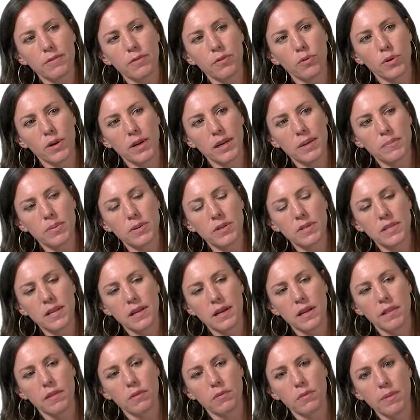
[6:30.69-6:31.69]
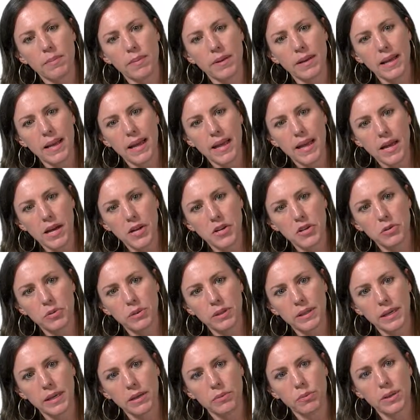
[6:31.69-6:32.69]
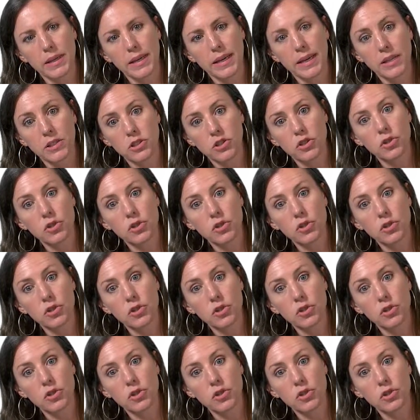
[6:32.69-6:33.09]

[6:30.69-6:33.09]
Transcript: 40% of the women annually would get